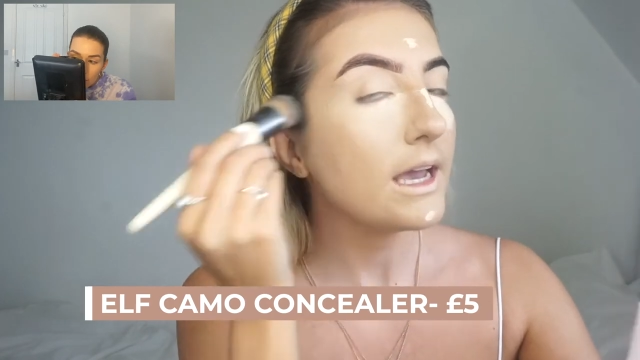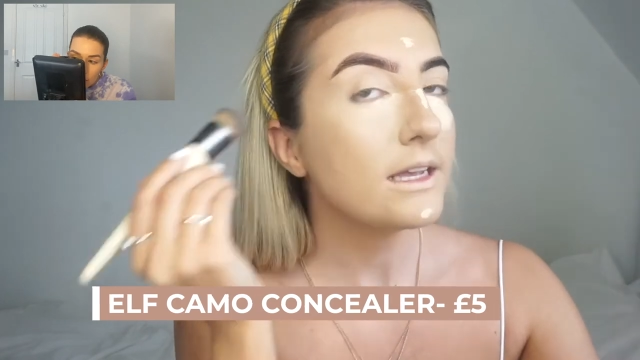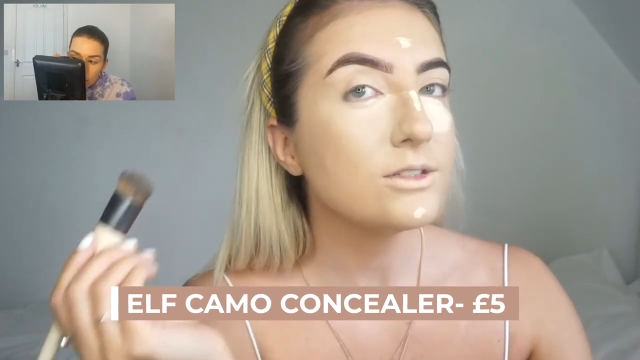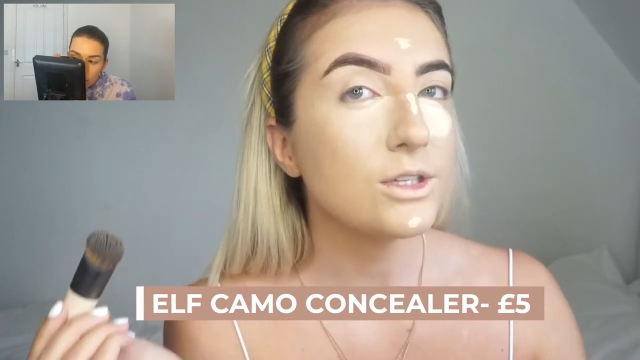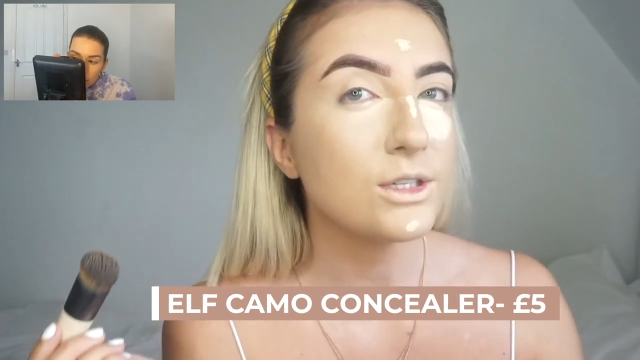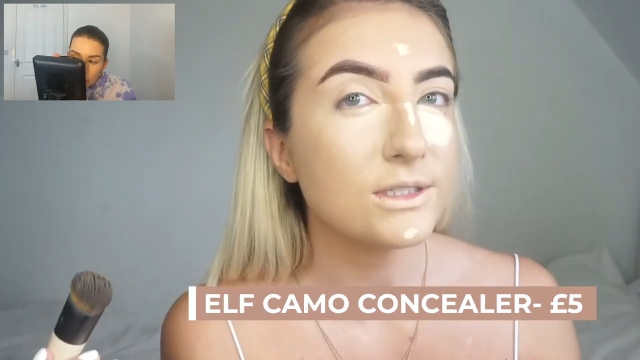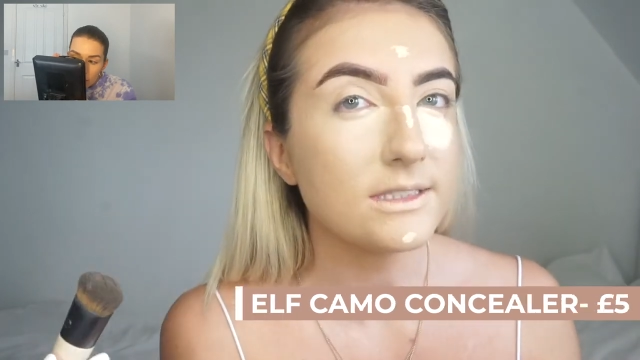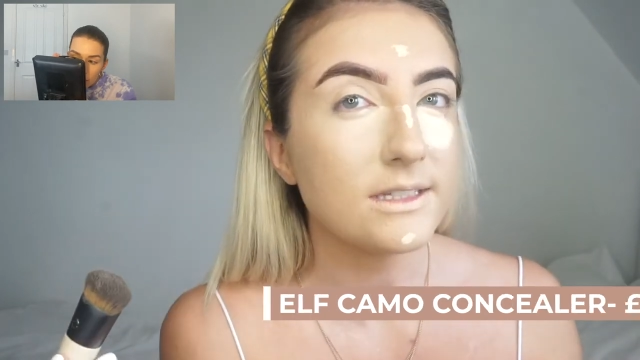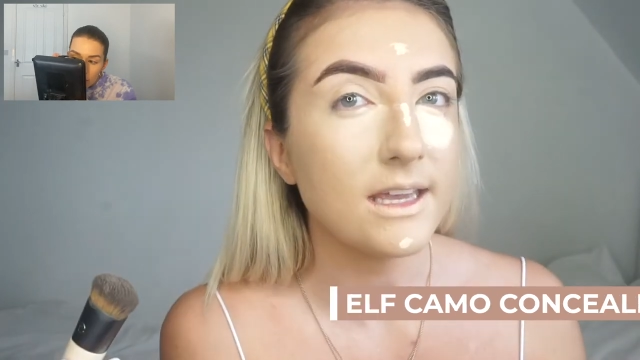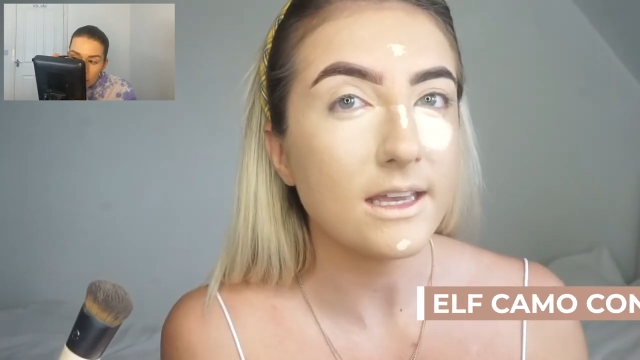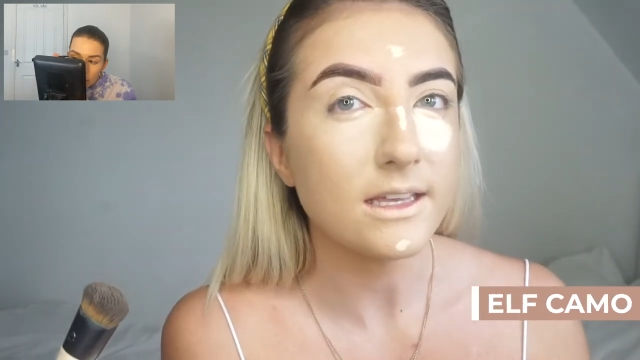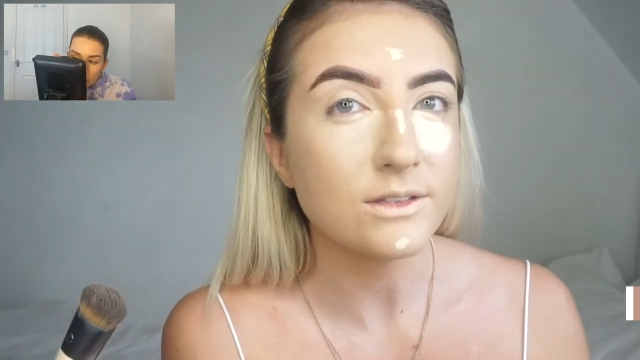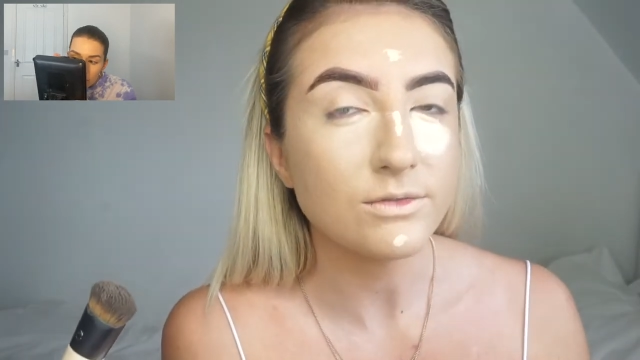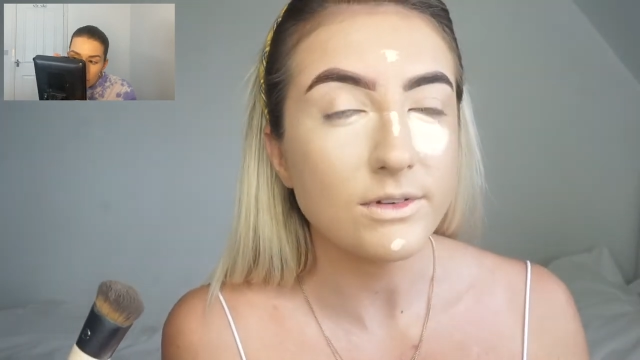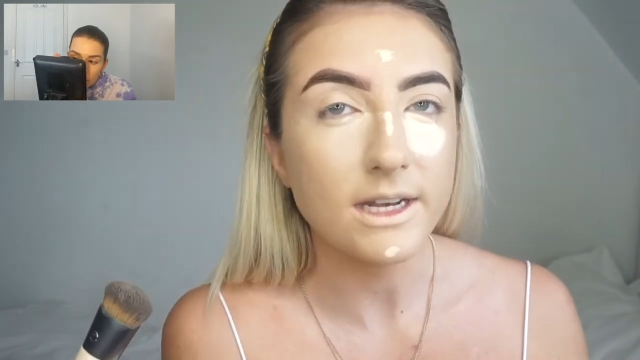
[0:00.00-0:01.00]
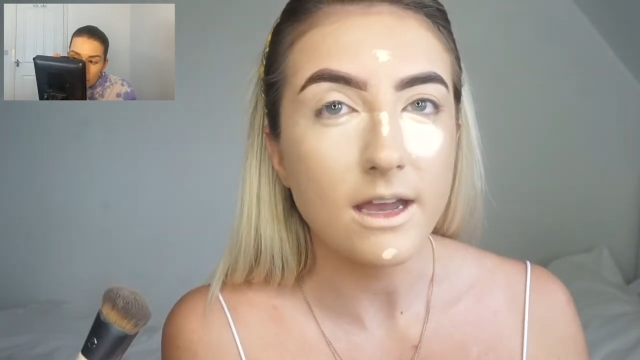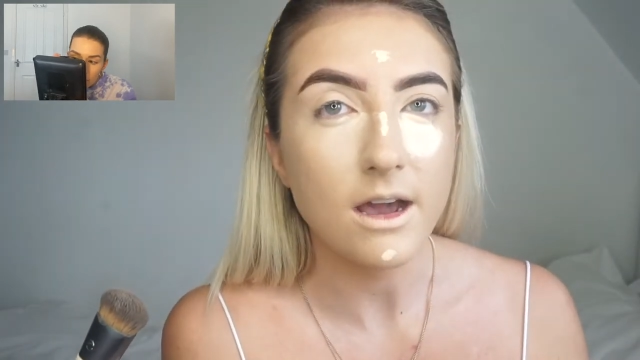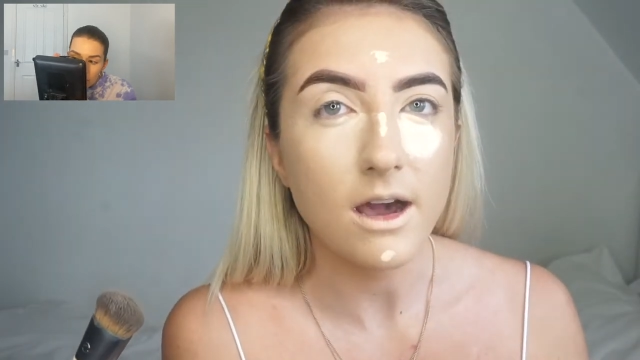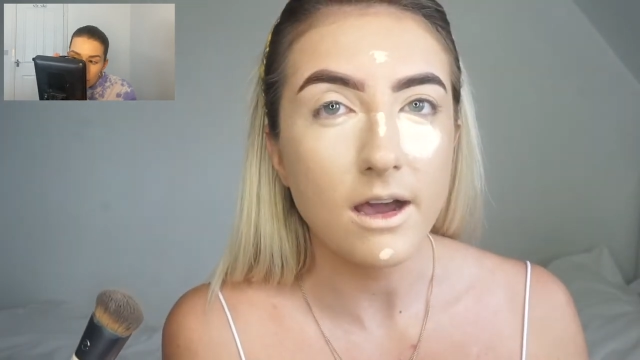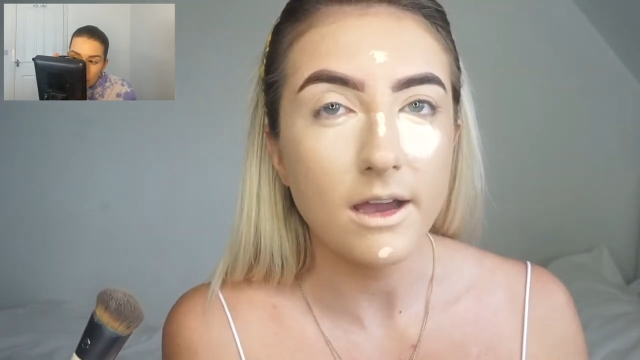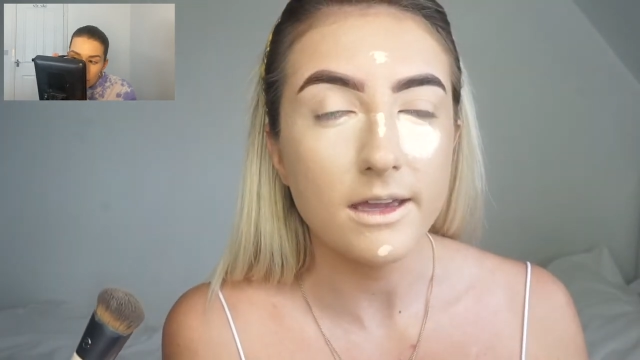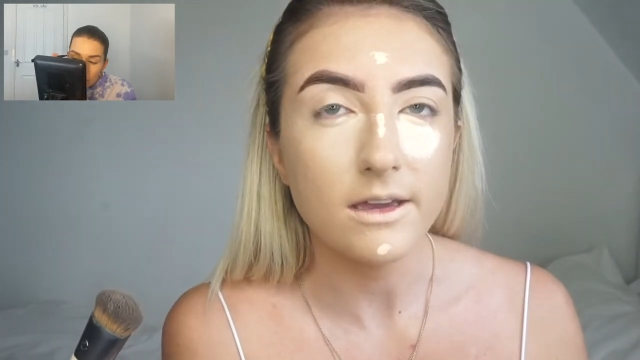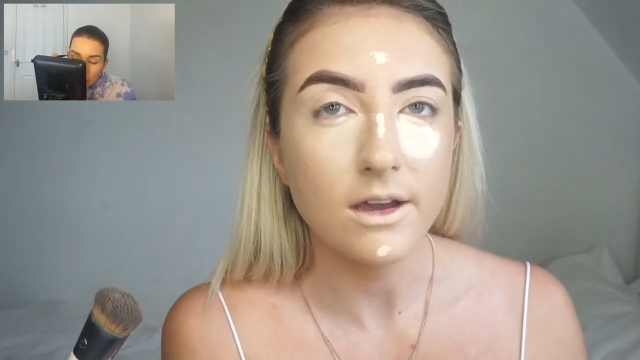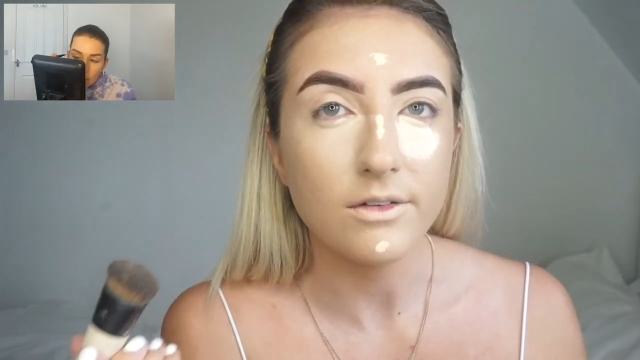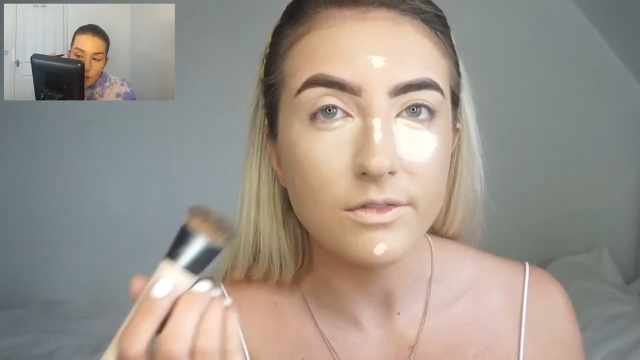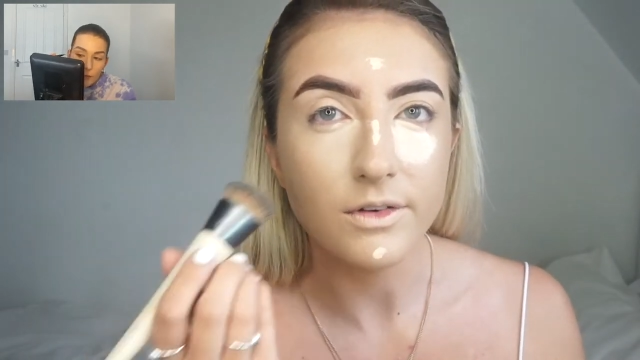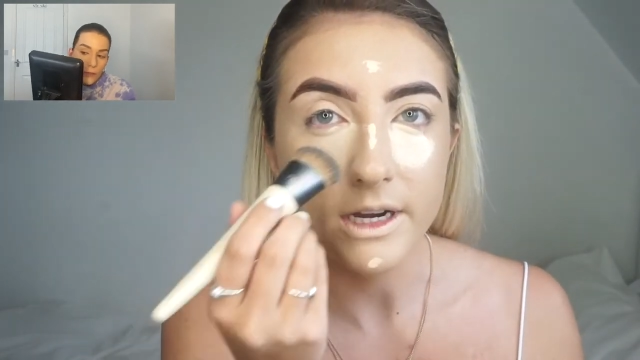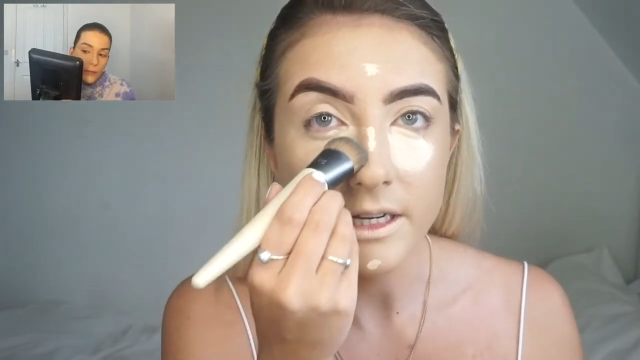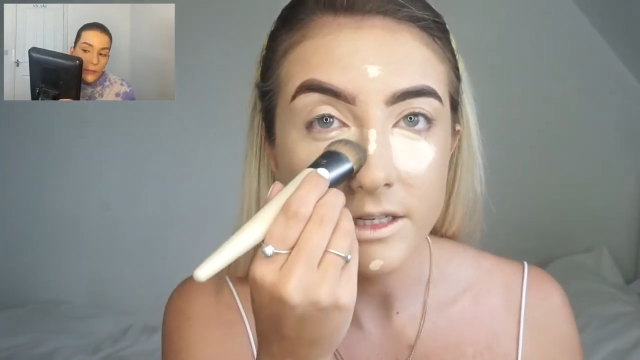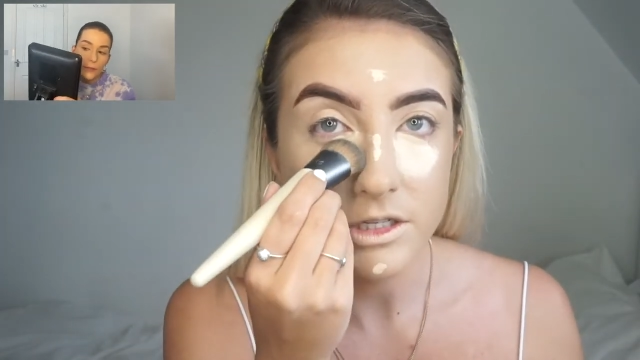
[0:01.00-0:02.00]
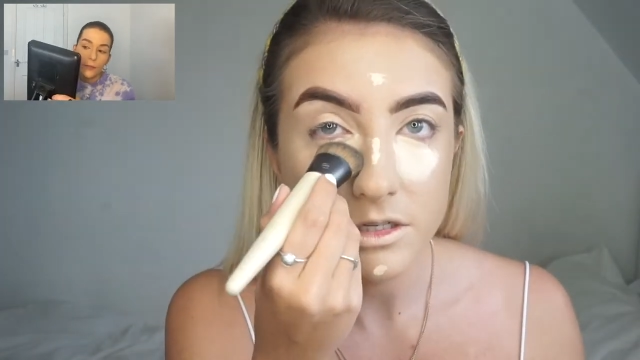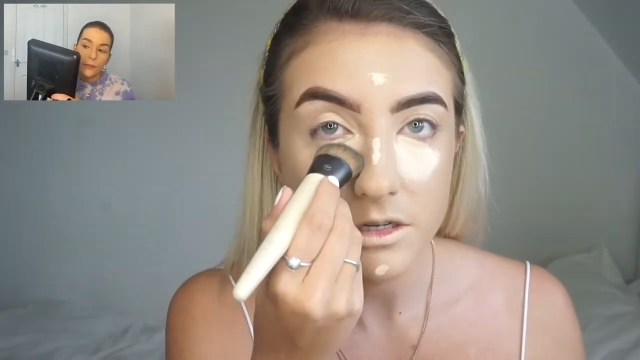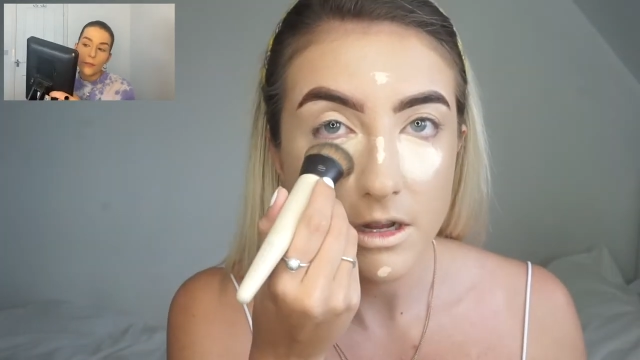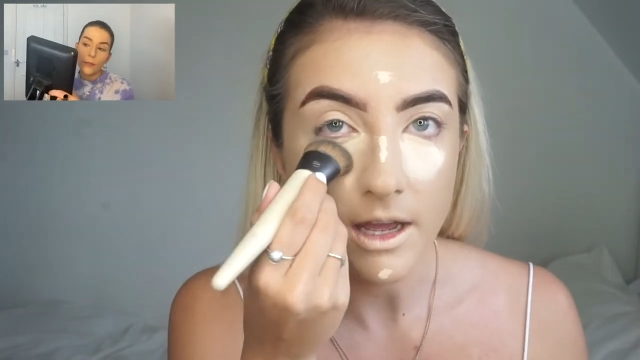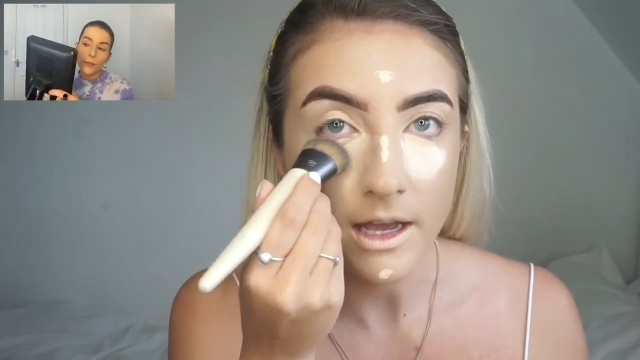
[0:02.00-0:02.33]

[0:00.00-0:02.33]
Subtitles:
As you can see, it is really high coverage